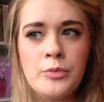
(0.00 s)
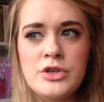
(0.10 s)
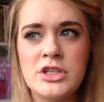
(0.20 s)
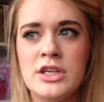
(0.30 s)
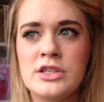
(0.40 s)

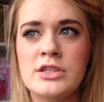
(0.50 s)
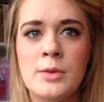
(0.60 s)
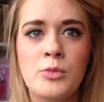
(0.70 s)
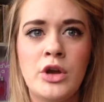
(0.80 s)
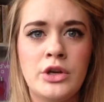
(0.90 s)
she's
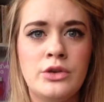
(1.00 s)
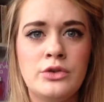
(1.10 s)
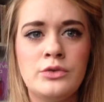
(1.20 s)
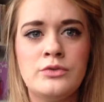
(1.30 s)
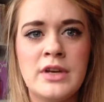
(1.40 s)
someone
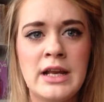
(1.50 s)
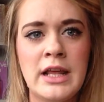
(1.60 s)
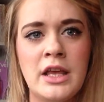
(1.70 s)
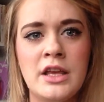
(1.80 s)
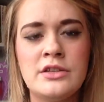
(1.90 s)
who
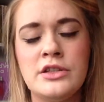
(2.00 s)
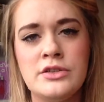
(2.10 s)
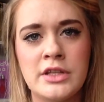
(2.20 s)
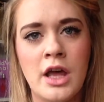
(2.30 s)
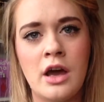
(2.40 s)
really is
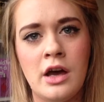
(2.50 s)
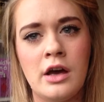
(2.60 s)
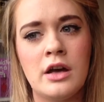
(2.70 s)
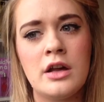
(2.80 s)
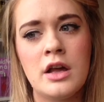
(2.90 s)
using her